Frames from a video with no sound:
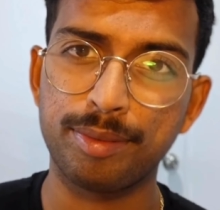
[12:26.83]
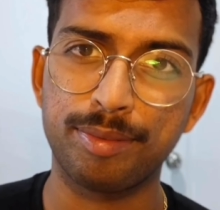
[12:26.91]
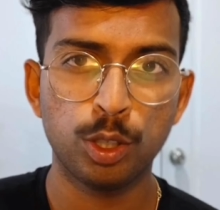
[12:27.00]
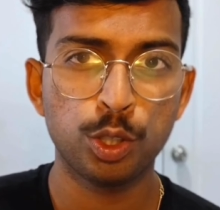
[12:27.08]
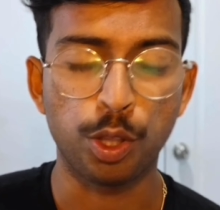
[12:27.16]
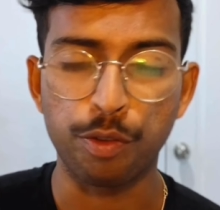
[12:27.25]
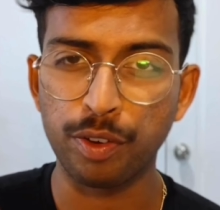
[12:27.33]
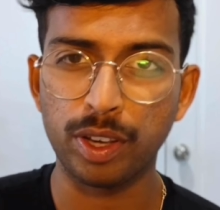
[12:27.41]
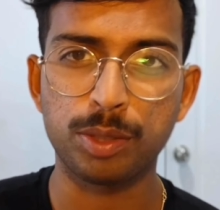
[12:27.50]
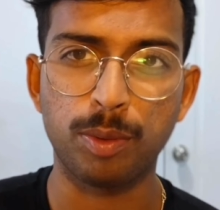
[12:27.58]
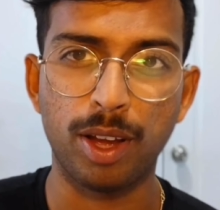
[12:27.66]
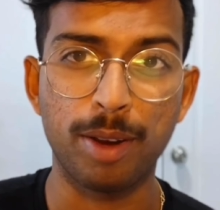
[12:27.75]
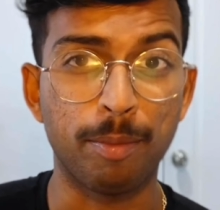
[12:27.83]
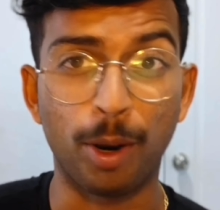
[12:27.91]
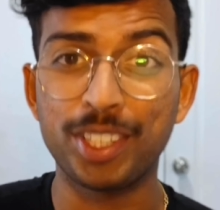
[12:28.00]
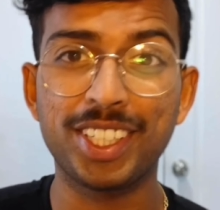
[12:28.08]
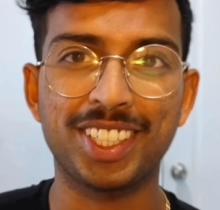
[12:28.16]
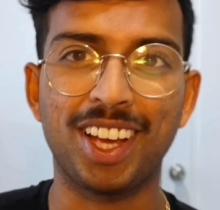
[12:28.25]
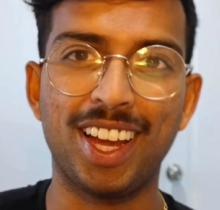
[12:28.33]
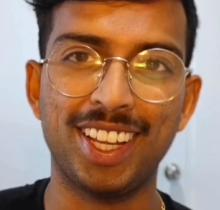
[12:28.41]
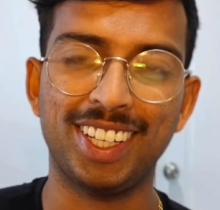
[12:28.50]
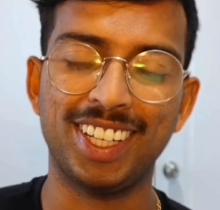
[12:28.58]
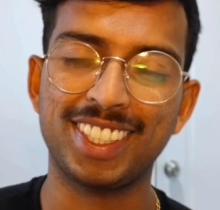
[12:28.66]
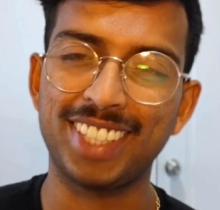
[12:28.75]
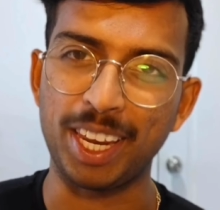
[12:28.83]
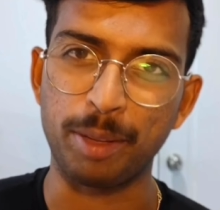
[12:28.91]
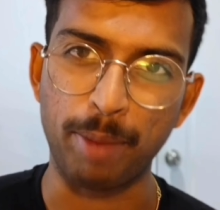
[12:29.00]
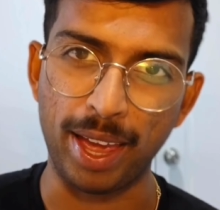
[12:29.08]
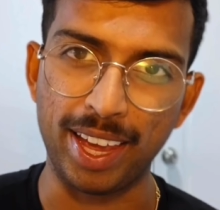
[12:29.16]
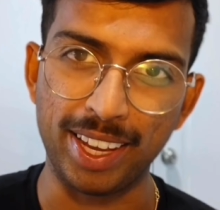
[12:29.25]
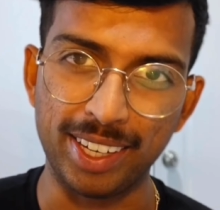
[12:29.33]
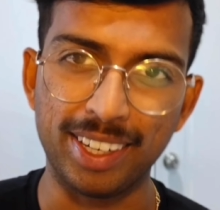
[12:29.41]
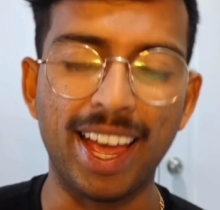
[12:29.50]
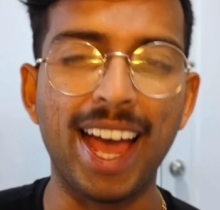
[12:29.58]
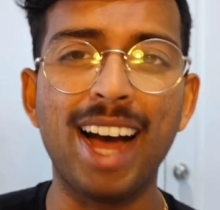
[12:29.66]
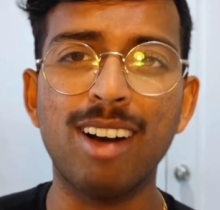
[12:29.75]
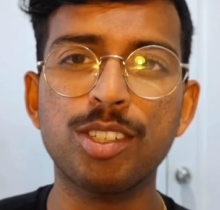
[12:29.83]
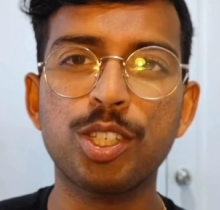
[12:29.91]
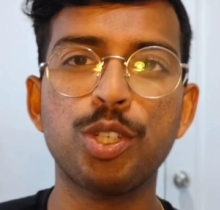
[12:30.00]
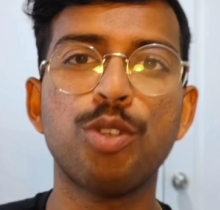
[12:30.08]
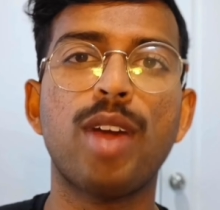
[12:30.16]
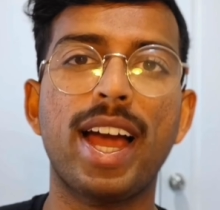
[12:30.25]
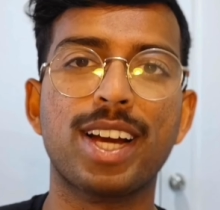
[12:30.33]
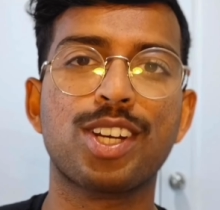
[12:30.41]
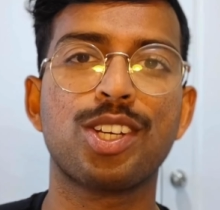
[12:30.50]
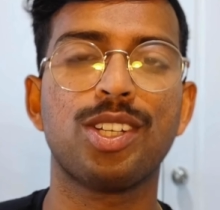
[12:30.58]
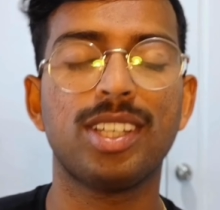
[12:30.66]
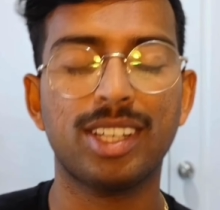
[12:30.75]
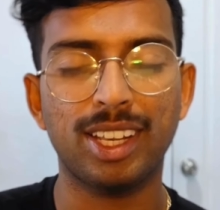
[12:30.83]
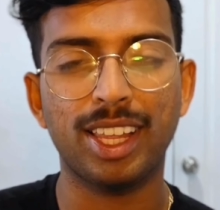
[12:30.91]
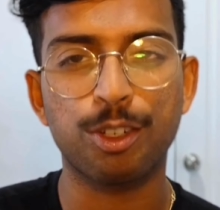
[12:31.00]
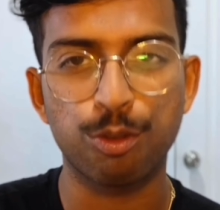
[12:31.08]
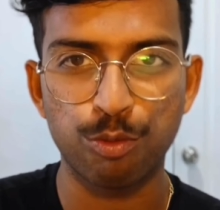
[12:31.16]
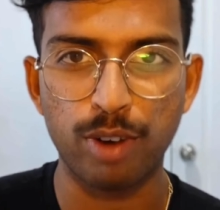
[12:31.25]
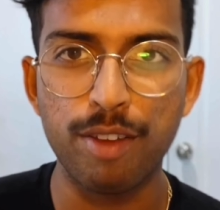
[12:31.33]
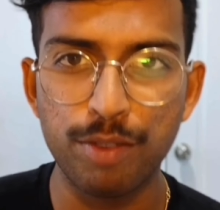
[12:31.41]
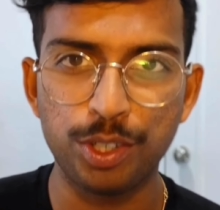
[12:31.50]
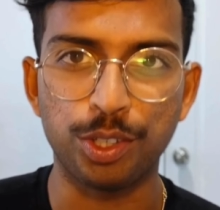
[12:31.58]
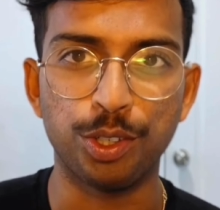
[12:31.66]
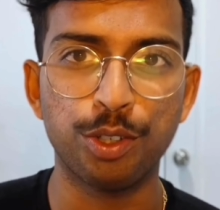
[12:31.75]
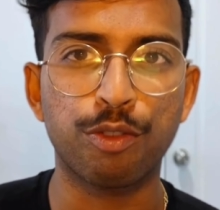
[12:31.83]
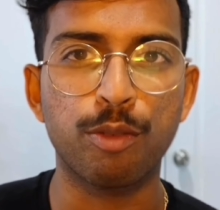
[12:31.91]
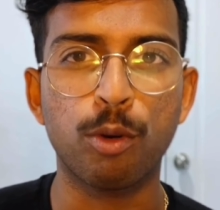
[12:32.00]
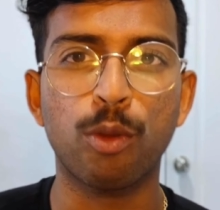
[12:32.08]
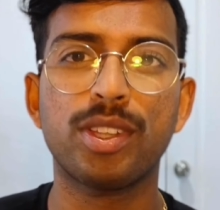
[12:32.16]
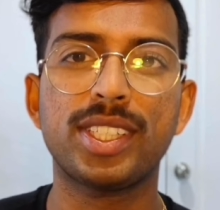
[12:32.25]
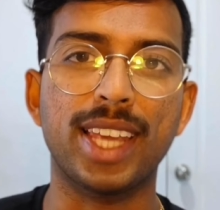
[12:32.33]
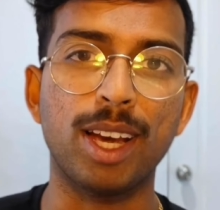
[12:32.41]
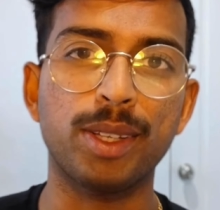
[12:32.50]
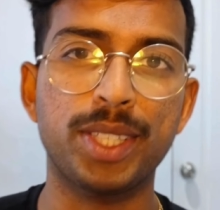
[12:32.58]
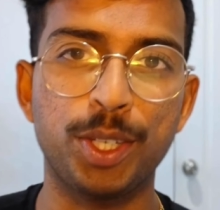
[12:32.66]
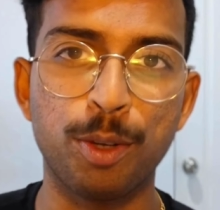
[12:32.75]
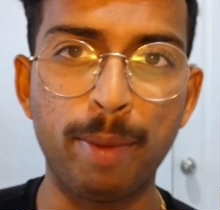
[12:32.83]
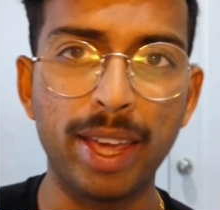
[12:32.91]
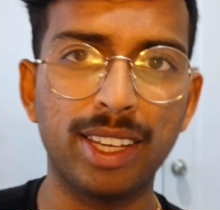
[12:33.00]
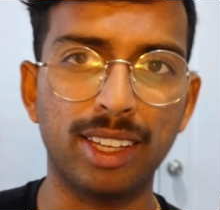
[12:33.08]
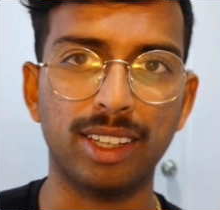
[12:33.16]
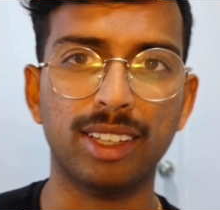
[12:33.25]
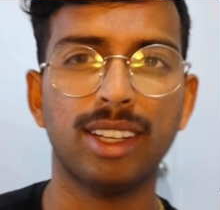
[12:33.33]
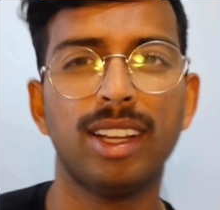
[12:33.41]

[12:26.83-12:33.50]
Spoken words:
So the first one, most exciting, it's getting paid. How do you actually collect revenue from all the sales that you're making?